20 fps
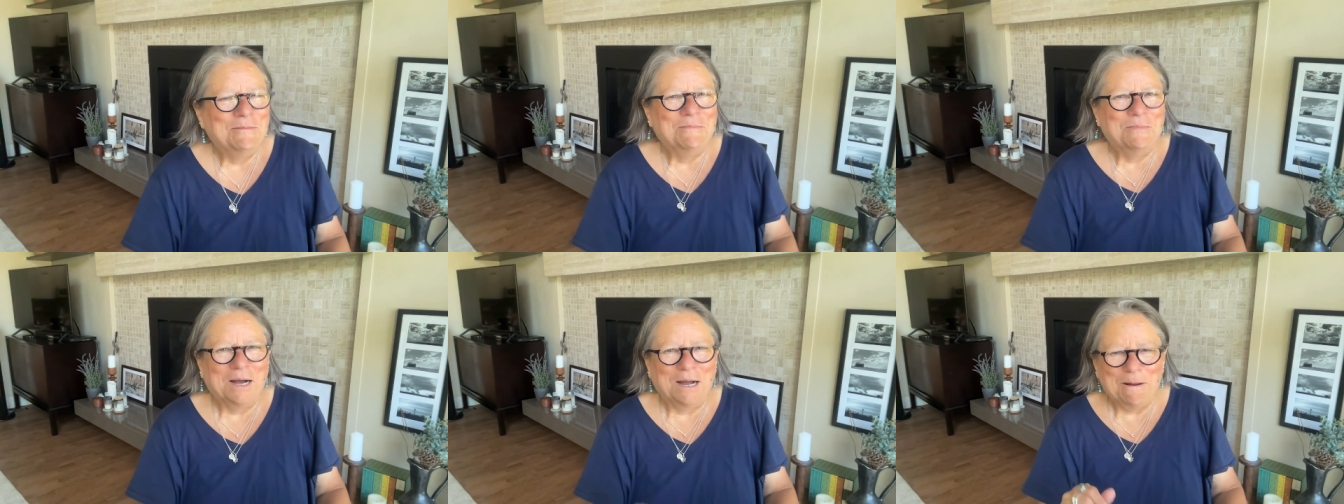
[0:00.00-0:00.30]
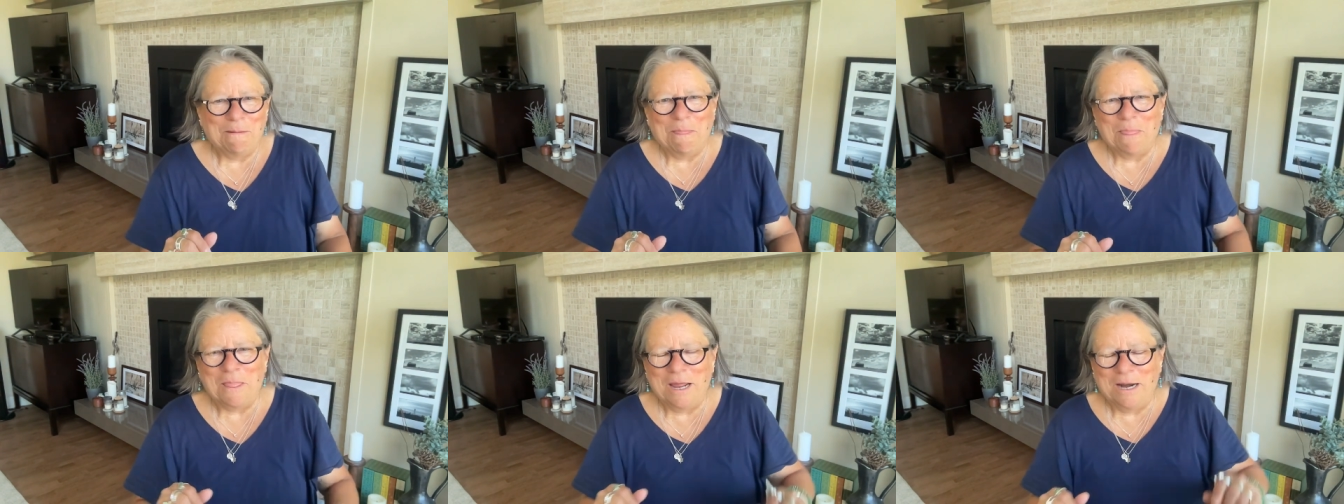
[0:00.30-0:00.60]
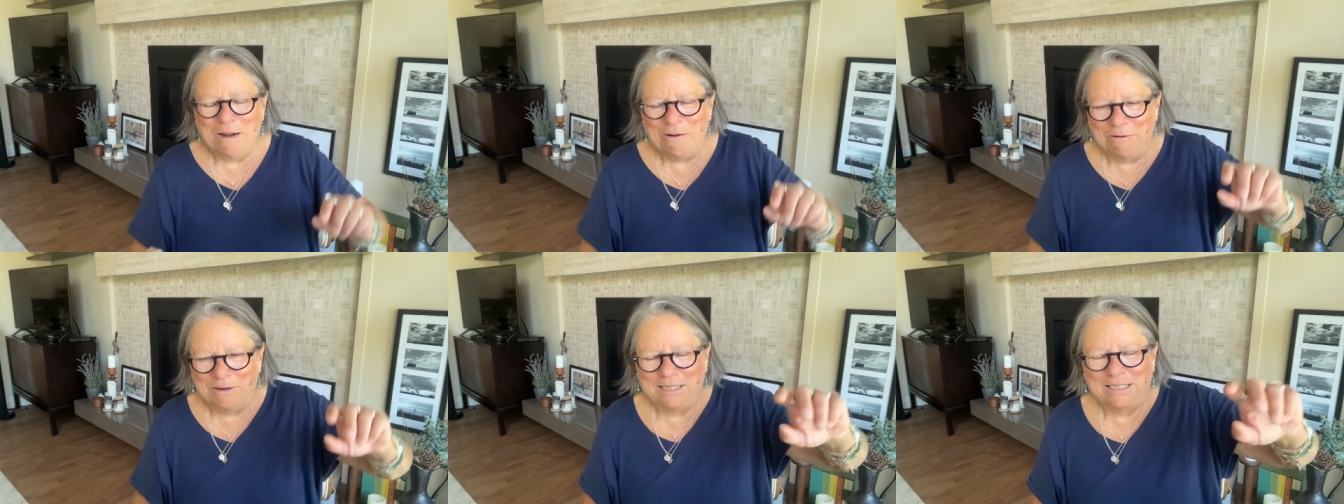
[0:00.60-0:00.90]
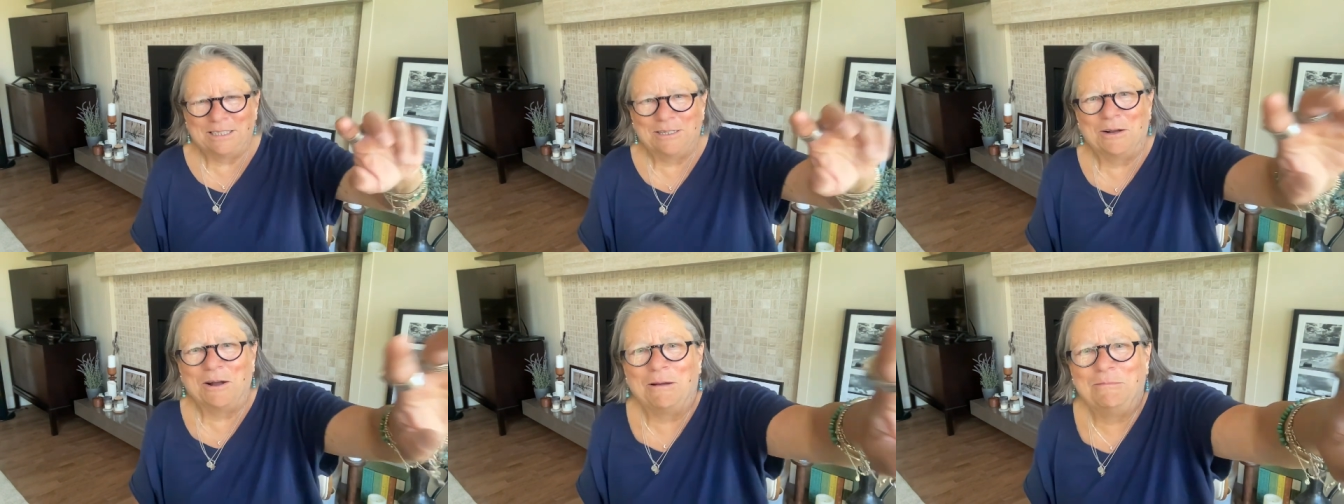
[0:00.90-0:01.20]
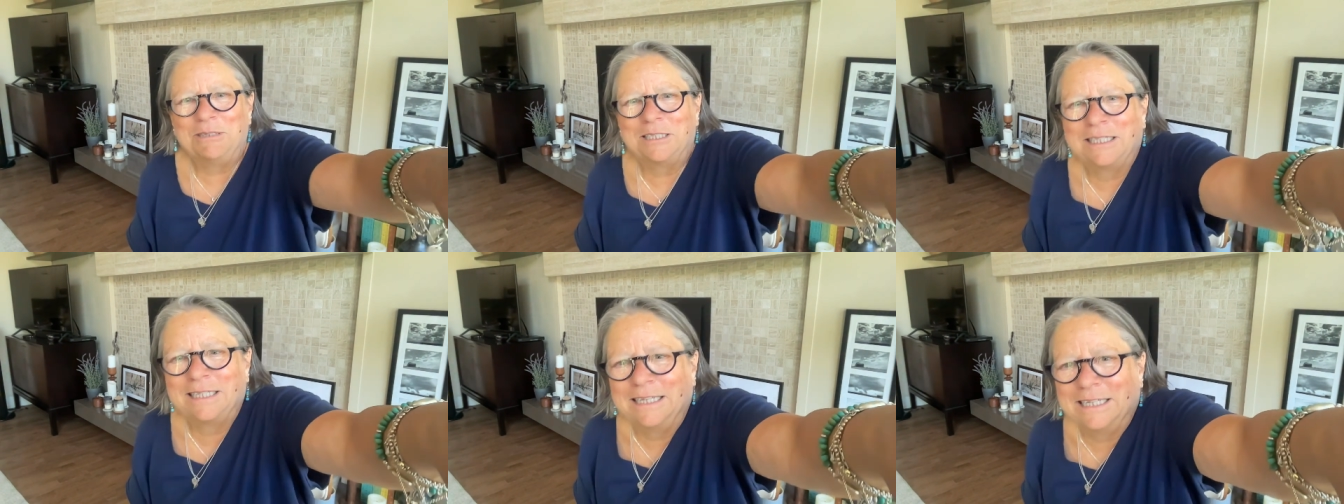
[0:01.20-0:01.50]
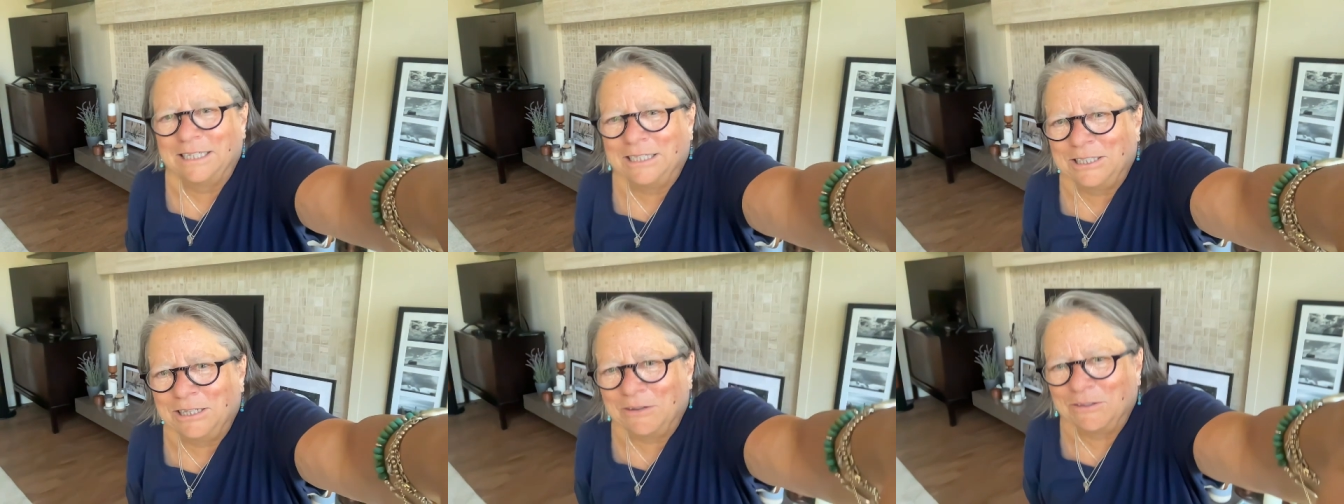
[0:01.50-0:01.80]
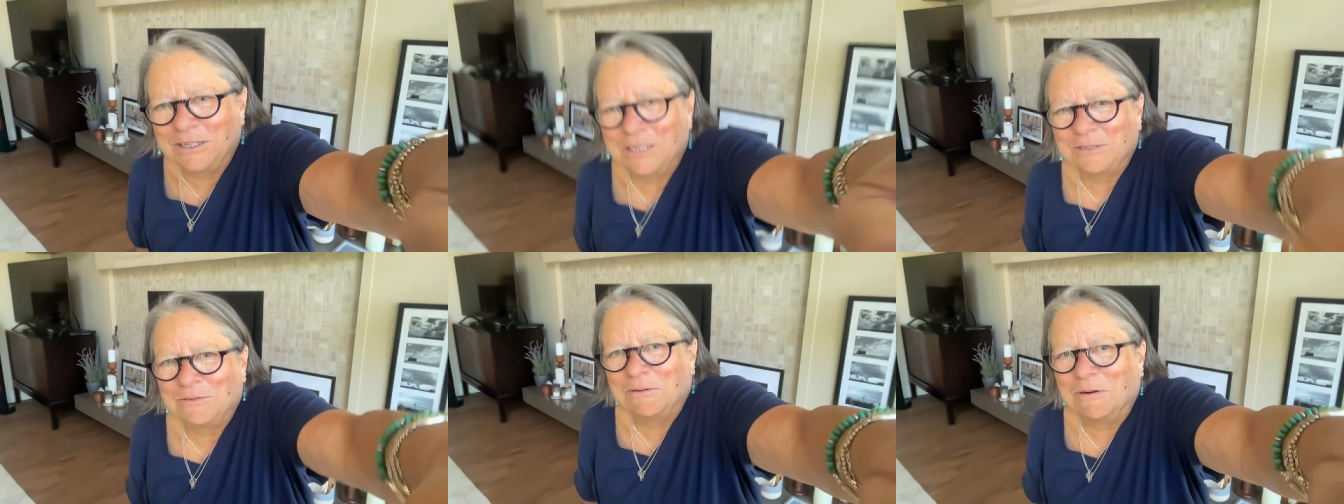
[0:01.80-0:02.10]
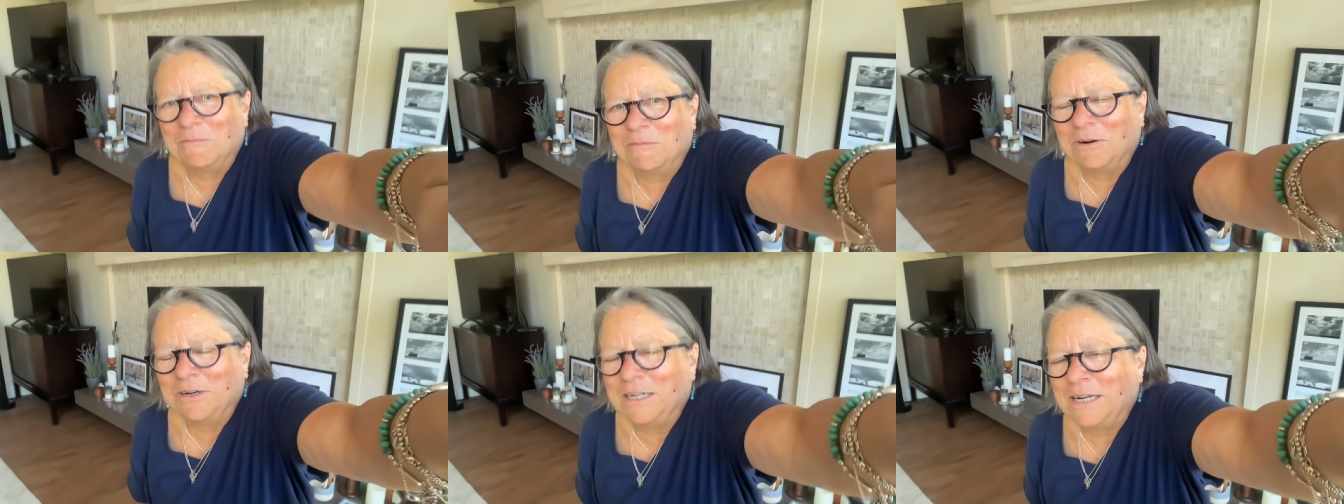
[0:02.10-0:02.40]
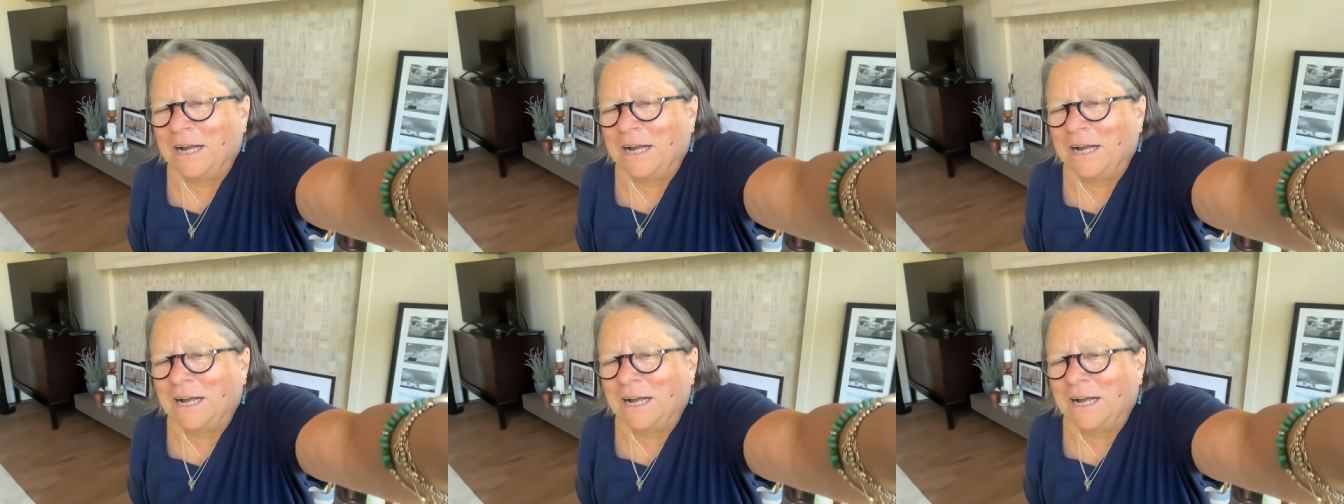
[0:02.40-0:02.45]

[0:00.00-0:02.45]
But anyway, so I'm just going to show this one more